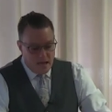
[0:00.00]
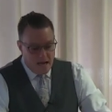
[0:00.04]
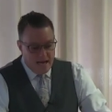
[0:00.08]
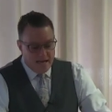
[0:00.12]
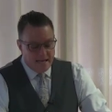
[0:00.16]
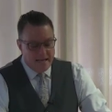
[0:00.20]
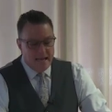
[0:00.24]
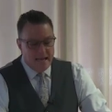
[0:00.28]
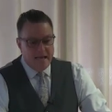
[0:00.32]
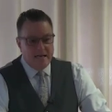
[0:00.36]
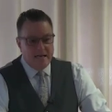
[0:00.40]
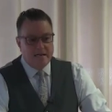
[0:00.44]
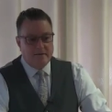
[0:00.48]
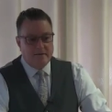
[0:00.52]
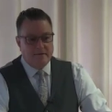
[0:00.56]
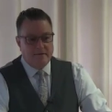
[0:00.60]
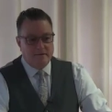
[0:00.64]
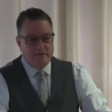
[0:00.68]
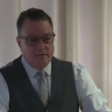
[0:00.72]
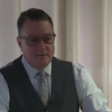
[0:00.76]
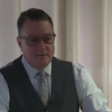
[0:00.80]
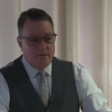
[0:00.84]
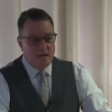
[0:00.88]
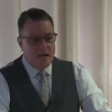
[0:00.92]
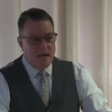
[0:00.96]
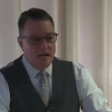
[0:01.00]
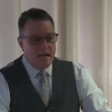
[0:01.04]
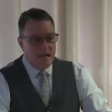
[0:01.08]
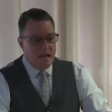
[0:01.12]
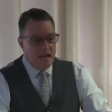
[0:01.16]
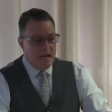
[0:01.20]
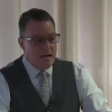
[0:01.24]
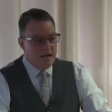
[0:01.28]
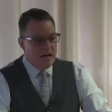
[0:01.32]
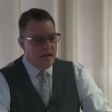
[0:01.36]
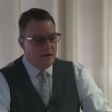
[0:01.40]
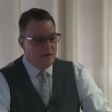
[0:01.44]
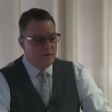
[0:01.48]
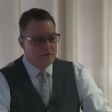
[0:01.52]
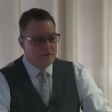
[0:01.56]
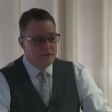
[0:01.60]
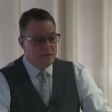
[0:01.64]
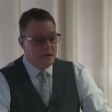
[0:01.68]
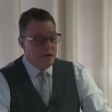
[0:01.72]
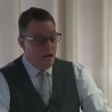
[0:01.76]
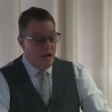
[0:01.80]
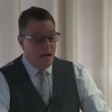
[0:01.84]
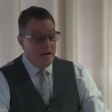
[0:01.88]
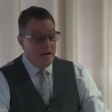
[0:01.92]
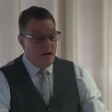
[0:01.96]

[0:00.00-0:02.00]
I get it. I get it. I understand.